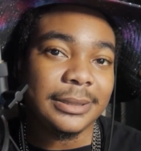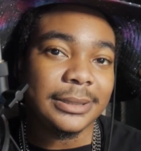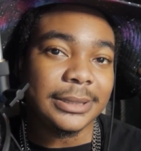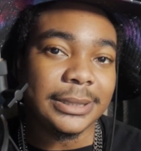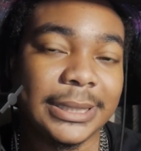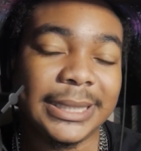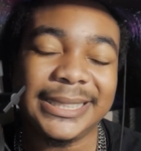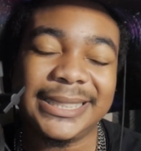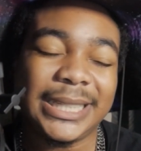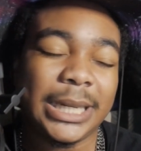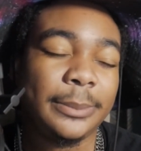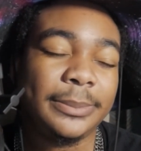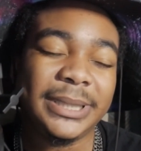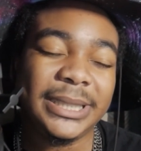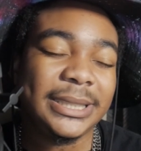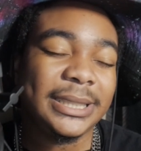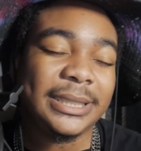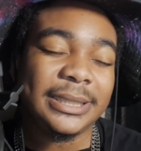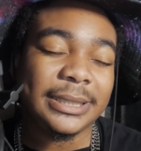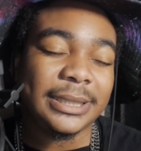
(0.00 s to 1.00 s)
This company,
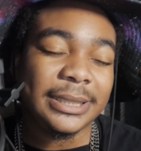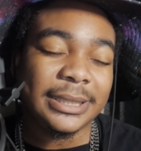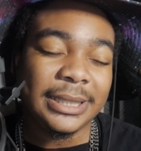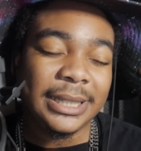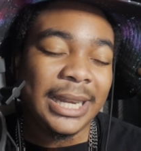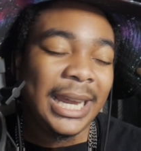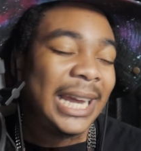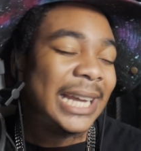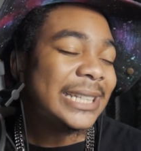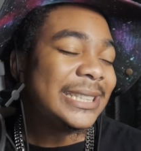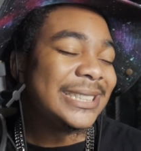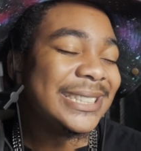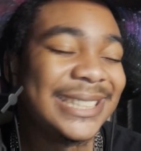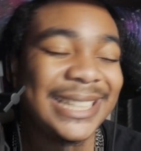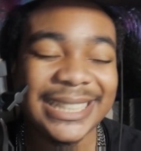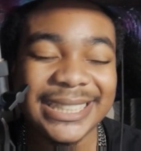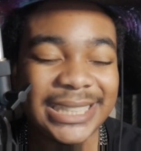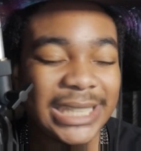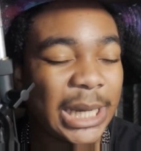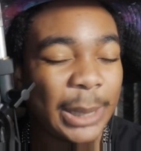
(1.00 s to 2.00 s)
Doug.
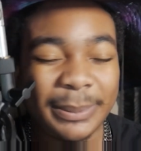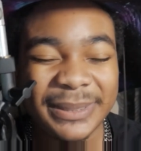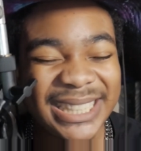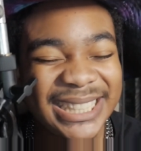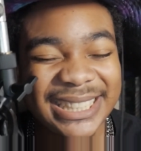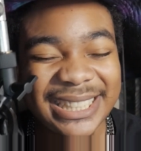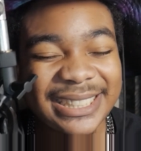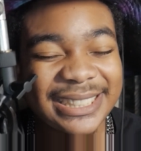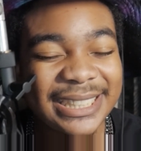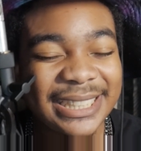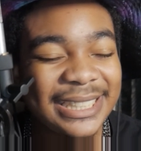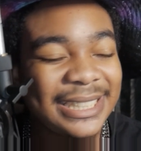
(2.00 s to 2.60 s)
This company, Doug.